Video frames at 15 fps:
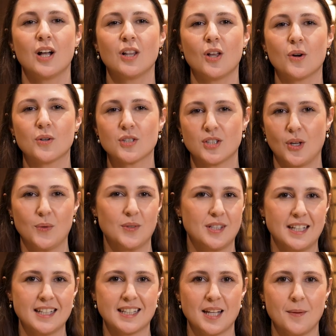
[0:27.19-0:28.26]
Loxone's
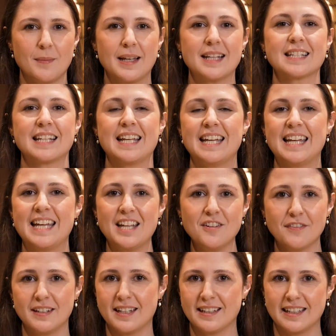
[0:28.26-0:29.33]
system is
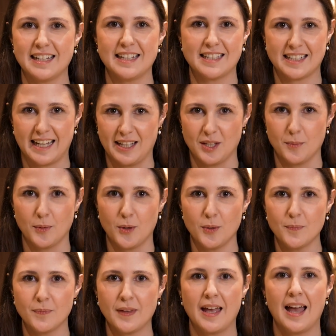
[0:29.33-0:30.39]
infinitely
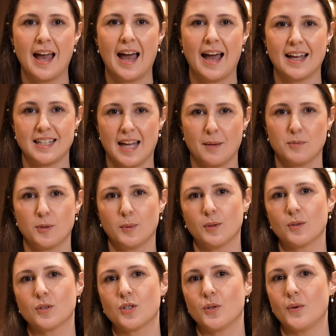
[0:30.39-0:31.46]
scalable,
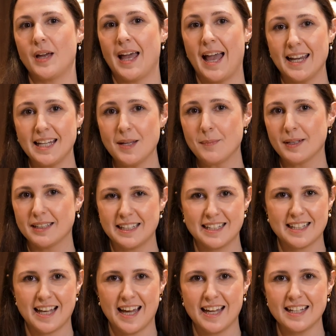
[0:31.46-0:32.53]
adaptable to any building
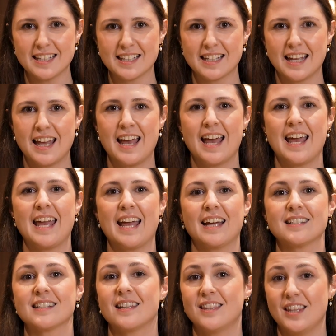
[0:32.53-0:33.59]
size,
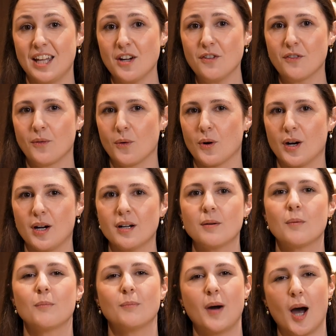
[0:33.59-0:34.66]
and
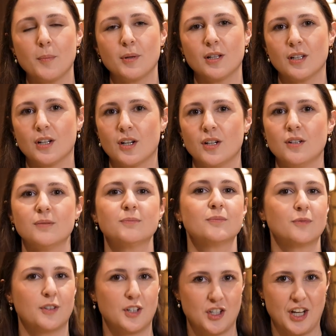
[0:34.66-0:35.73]
therefore popular
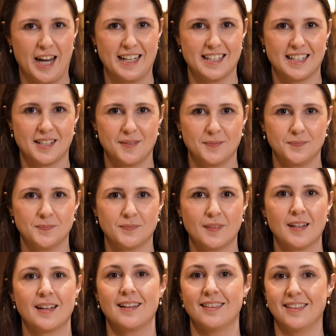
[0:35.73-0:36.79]
for chains
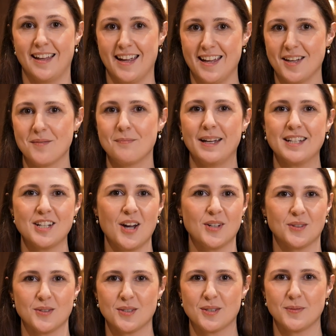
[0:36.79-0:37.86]
like
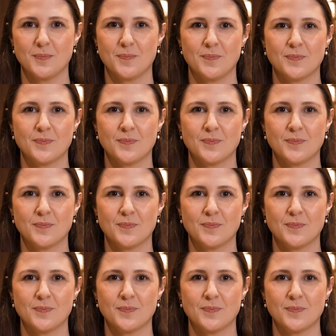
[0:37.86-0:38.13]
McDonald's.